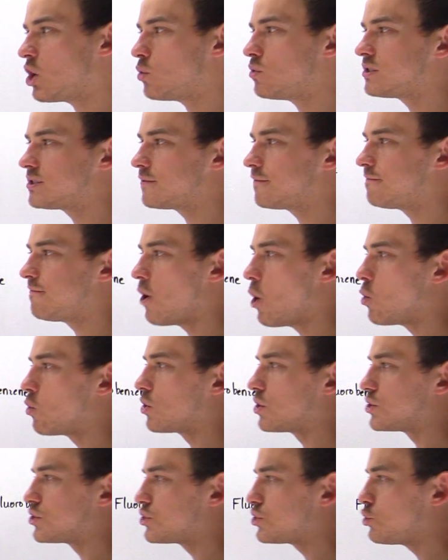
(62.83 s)
going to
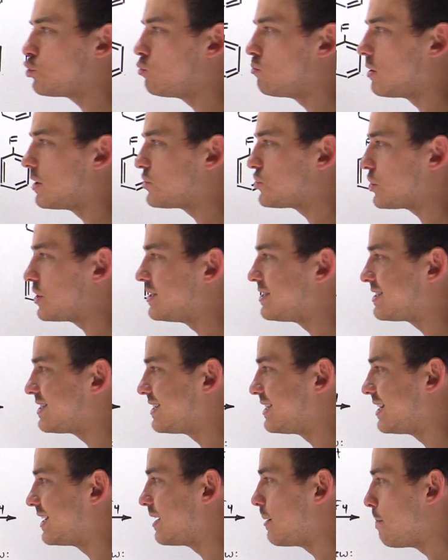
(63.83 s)
focus too much into
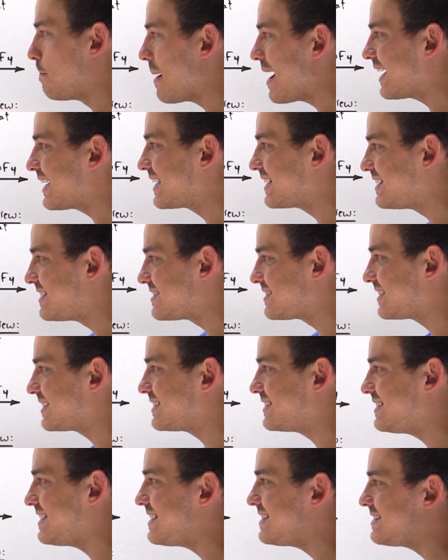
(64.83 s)
the
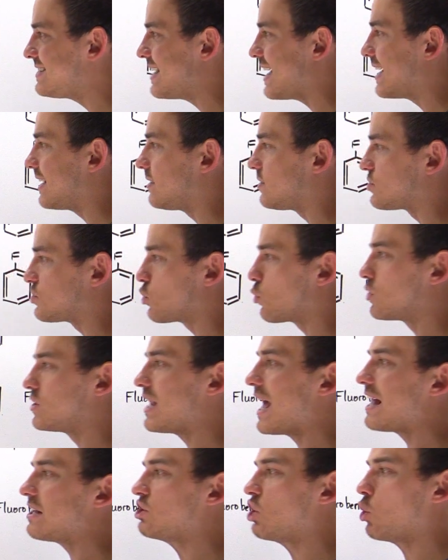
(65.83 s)
mechanistic details. So we're
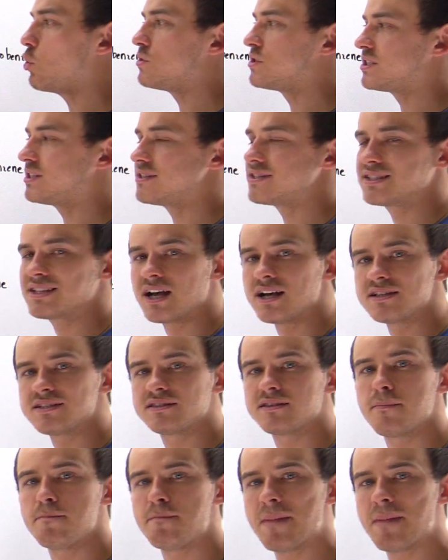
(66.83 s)
not going to discuss the